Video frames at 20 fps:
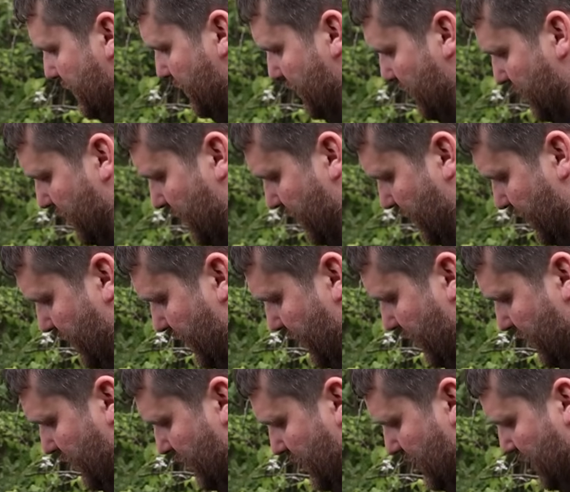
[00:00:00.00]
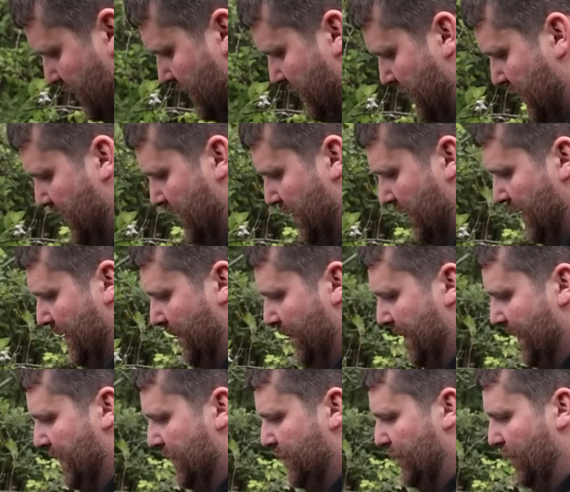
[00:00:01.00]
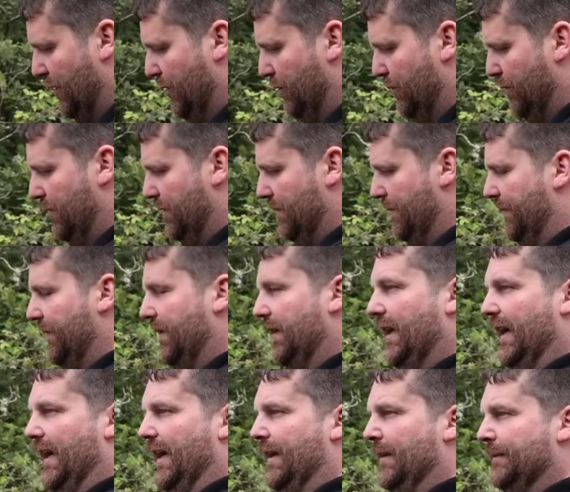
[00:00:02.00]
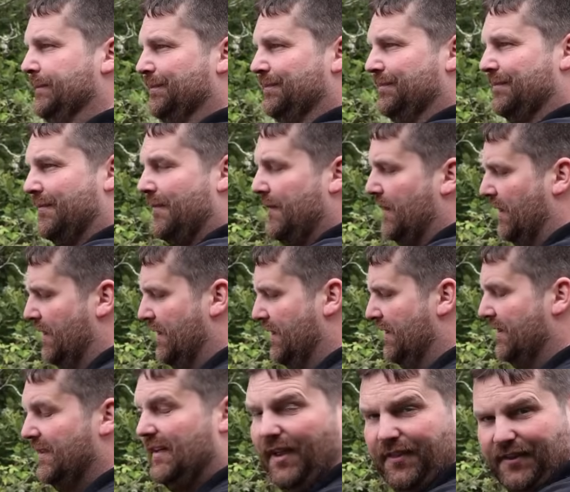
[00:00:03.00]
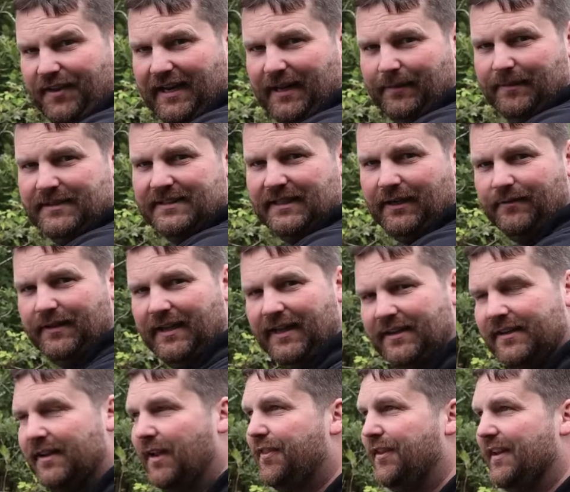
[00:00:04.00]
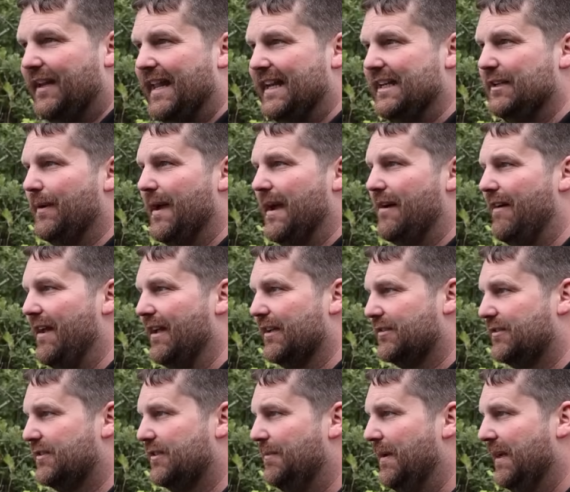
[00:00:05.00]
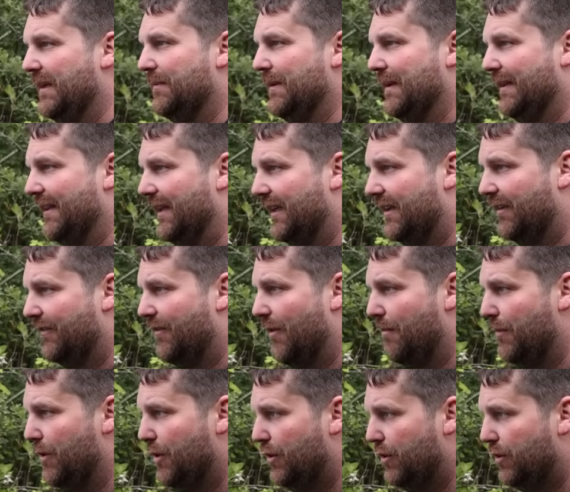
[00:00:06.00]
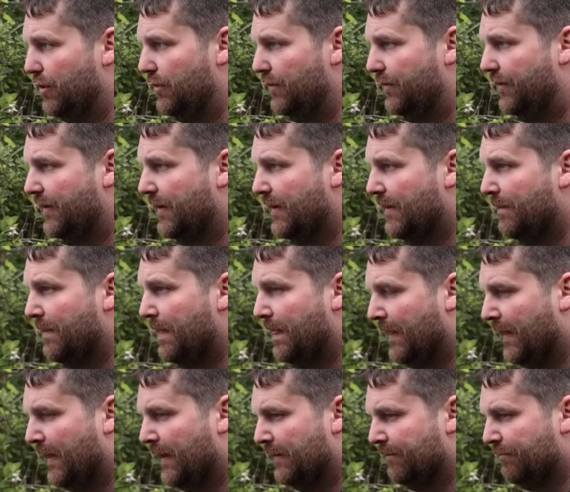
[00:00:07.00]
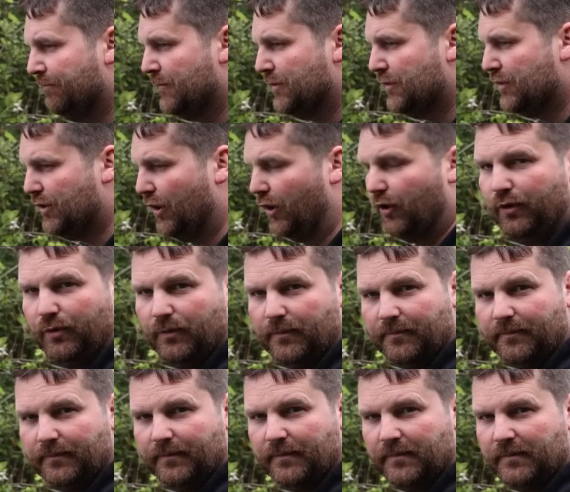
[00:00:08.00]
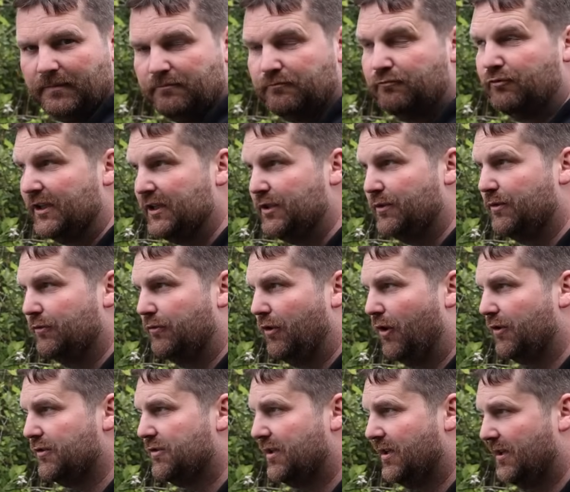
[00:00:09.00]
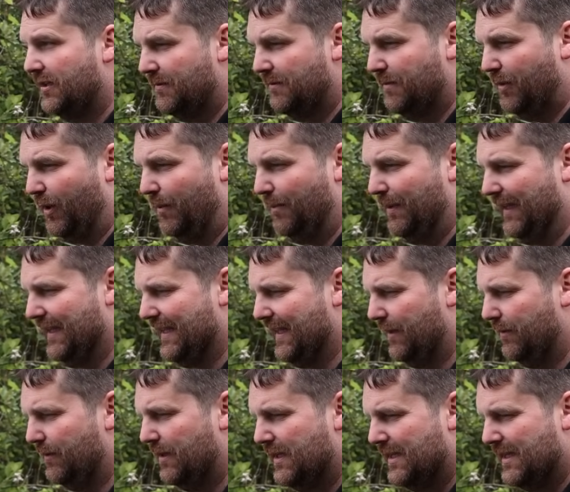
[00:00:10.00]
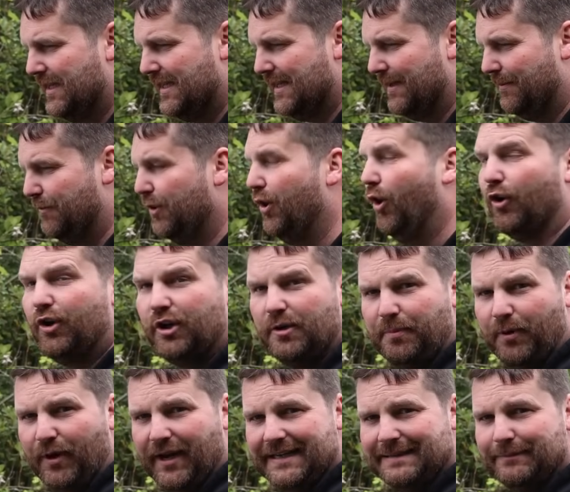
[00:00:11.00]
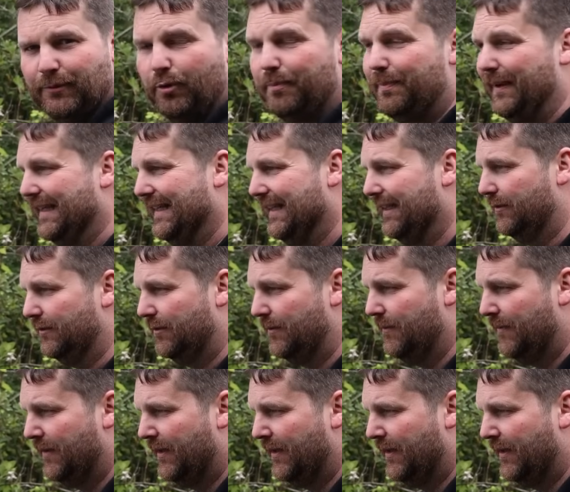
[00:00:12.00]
What's going on here? So yeah, nothing happening down there, nothing anywhere else to make me think of a move. So redo the rods, put them back out. I'm not going to put any more bait out,